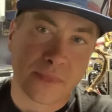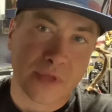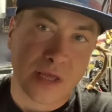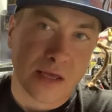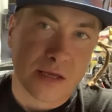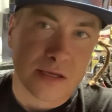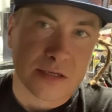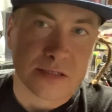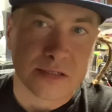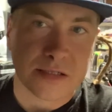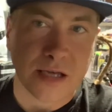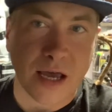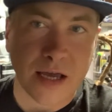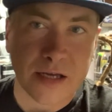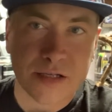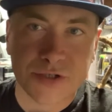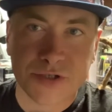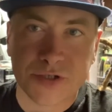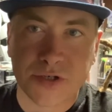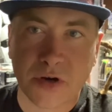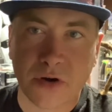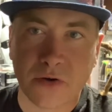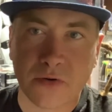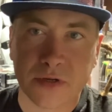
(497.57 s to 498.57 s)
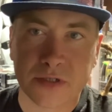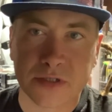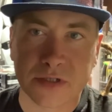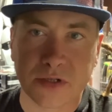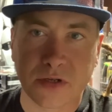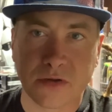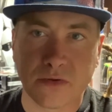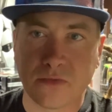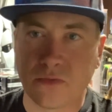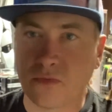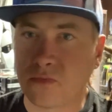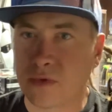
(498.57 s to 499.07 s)
Sideshow is,
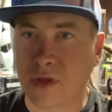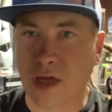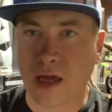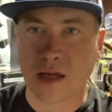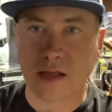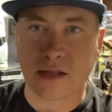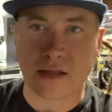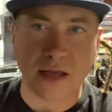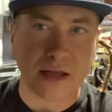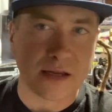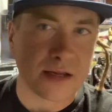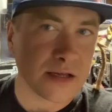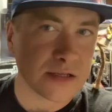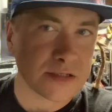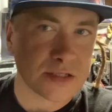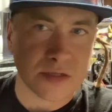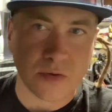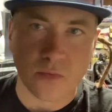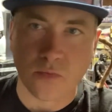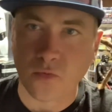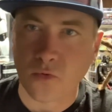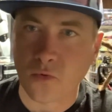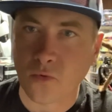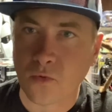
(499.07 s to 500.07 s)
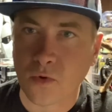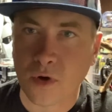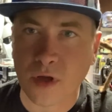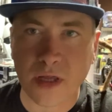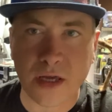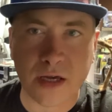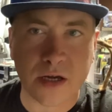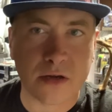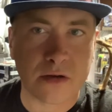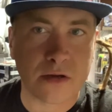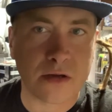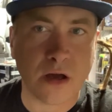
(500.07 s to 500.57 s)
they did some
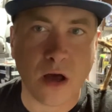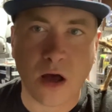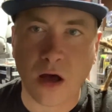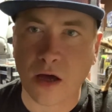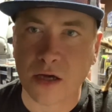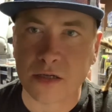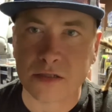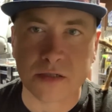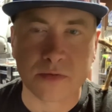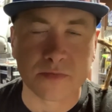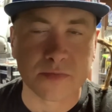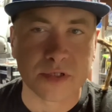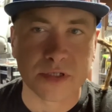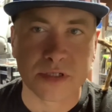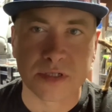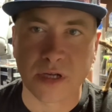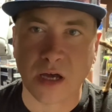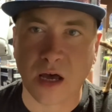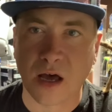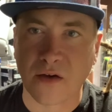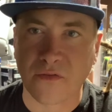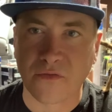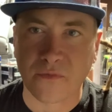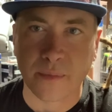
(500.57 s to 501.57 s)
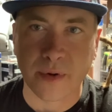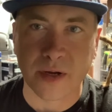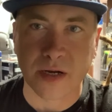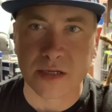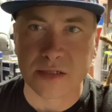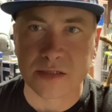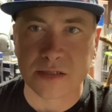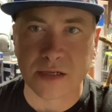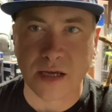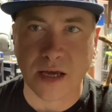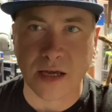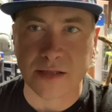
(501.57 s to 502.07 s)
really awesome stuff, but
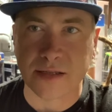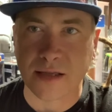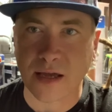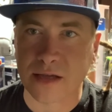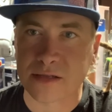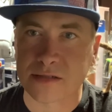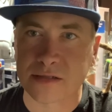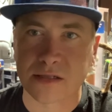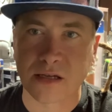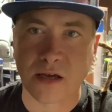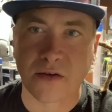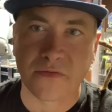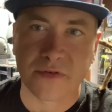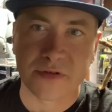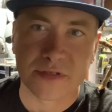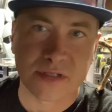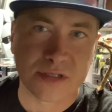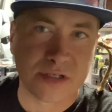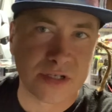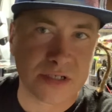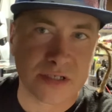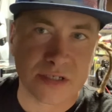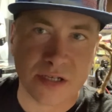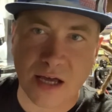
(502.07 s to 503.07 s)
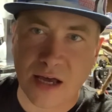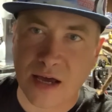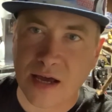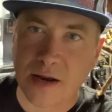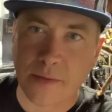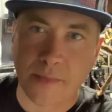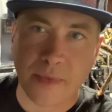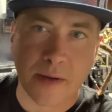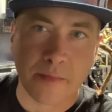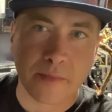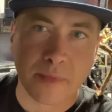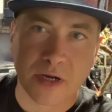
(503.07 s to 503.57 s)
it's like, that stuff is just out of
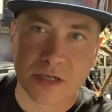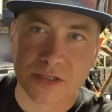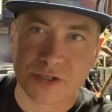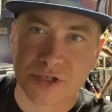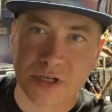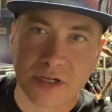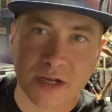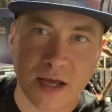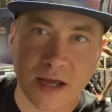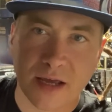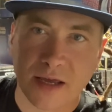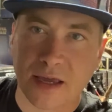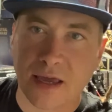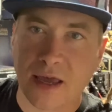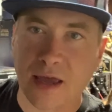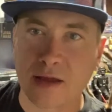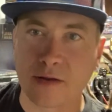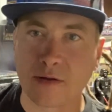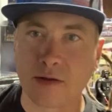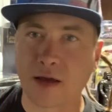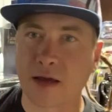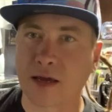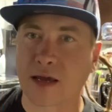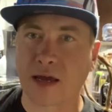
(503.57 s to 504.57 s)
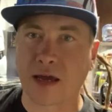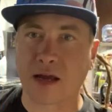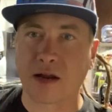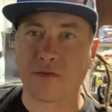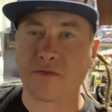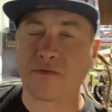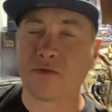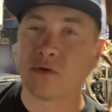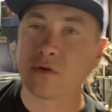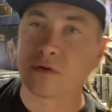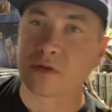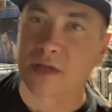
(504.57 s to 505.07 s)
my budget. I can't
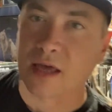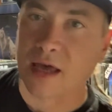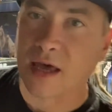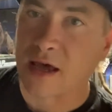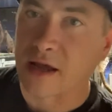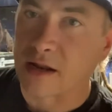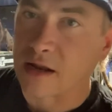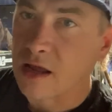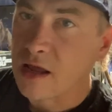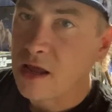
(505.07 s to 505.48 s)
afford that.